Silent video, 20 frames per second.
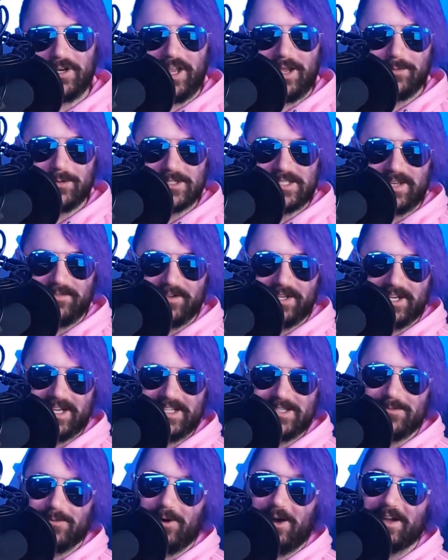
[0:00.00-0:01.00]
of your neighbors having a
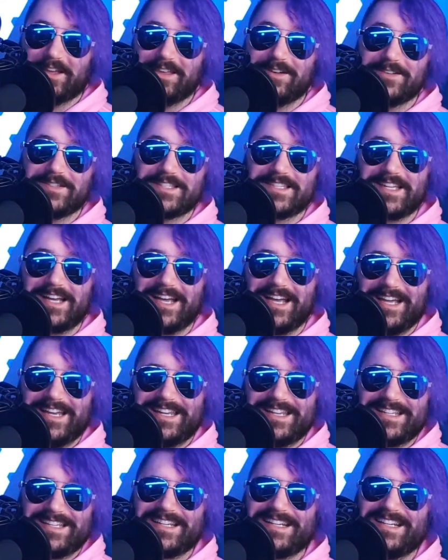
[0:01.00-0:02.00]
nice walk
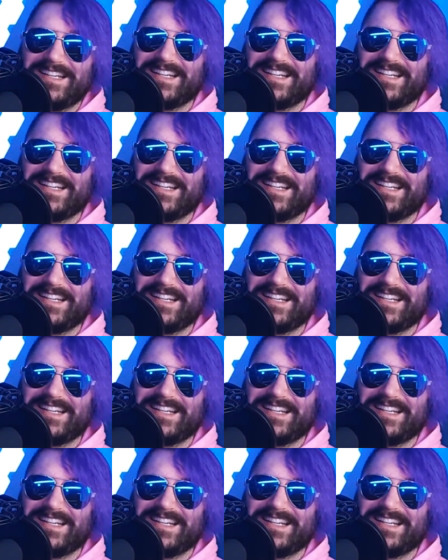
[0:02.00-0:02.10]
outside.